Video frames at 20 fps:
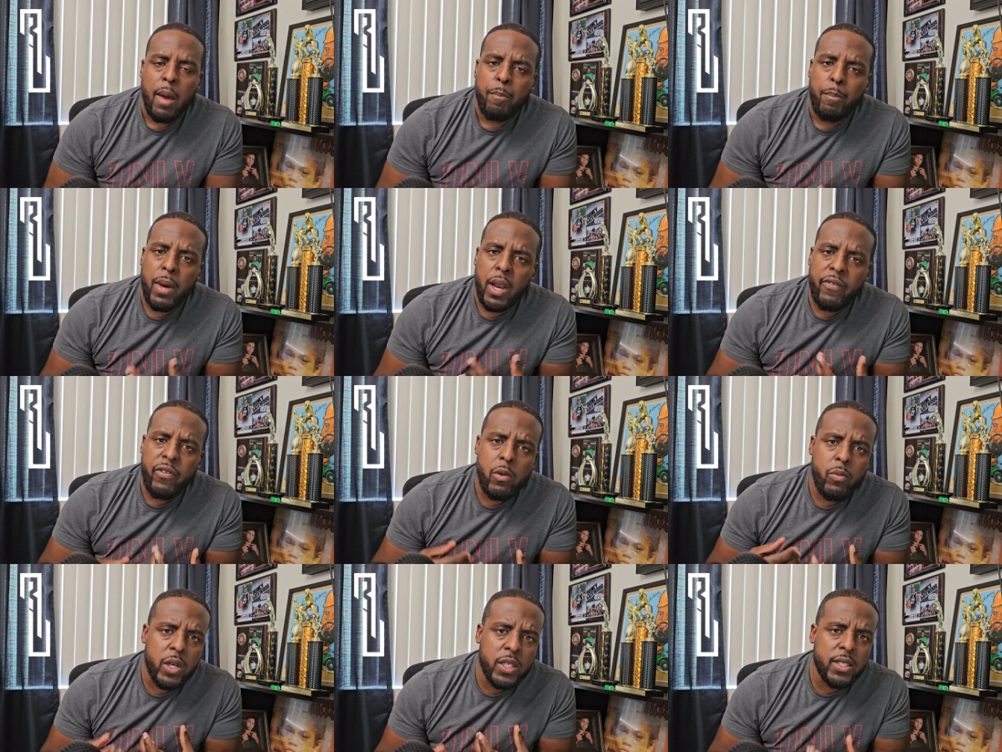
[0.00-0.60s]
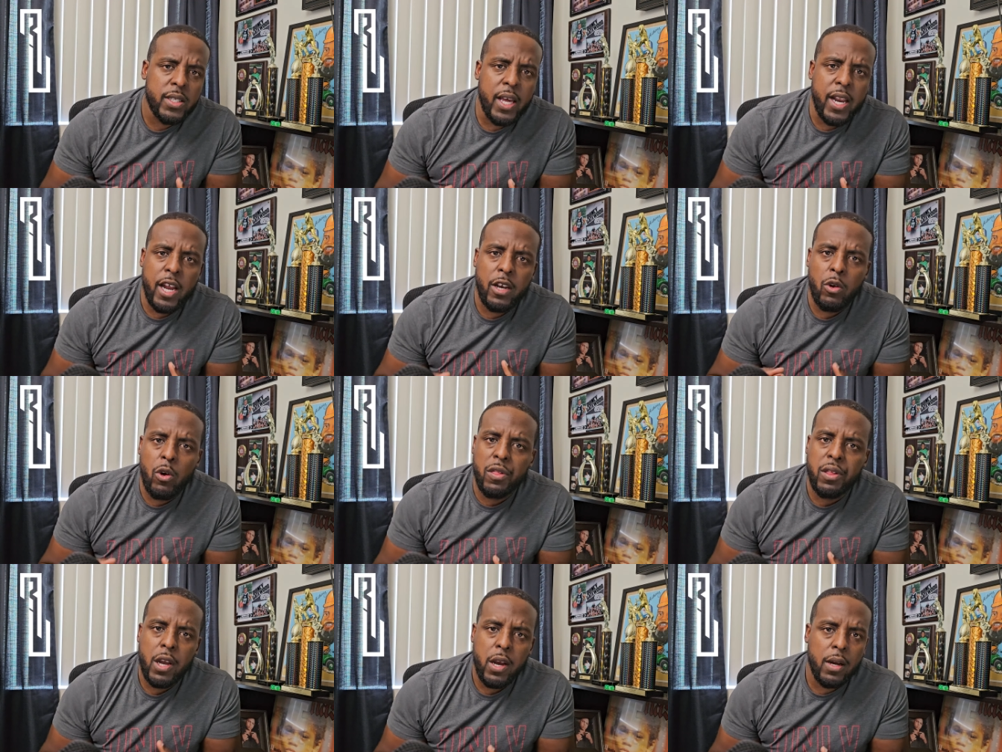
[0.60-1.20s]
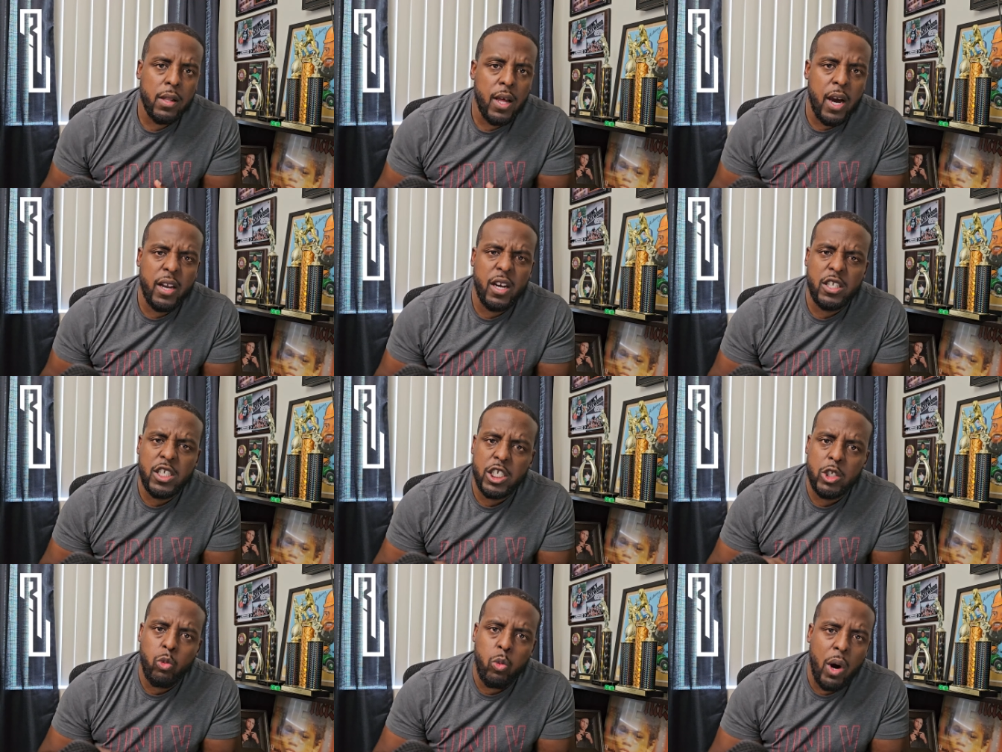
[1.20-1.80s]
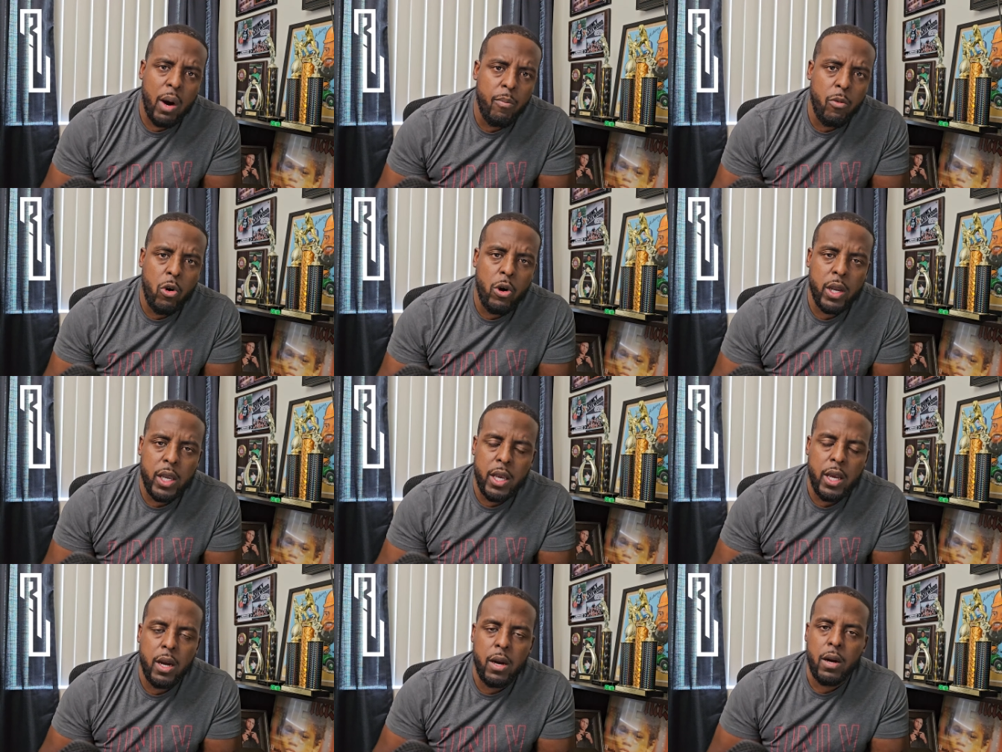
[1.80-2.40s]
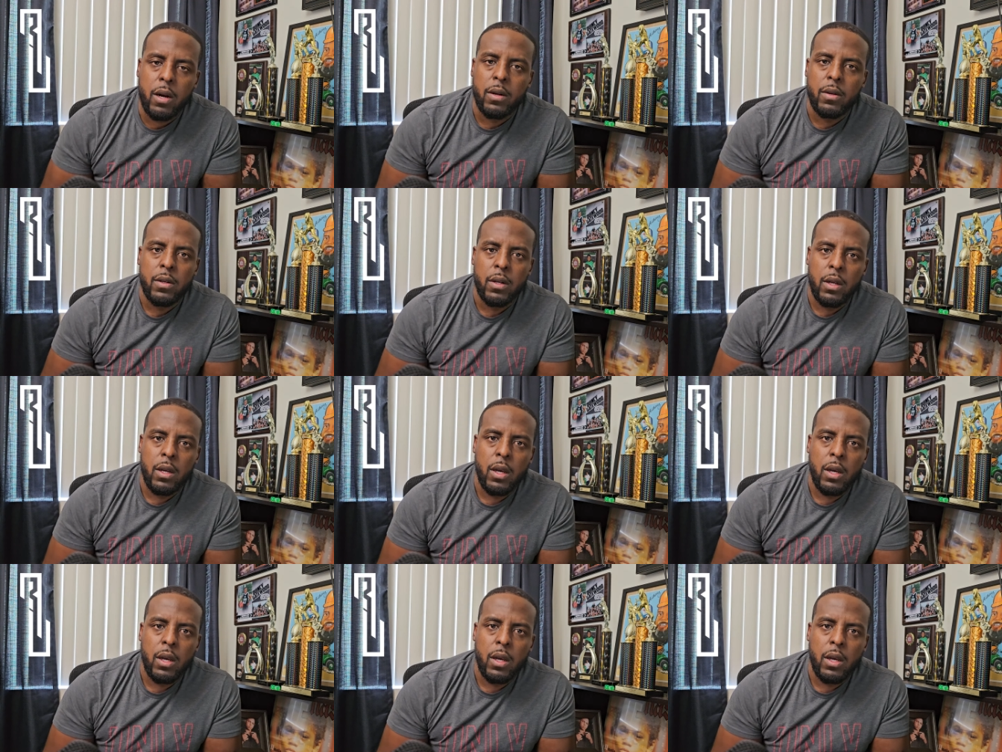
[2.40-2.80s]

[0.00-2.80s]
Man, if he would have stayed at North Carolina just one more year,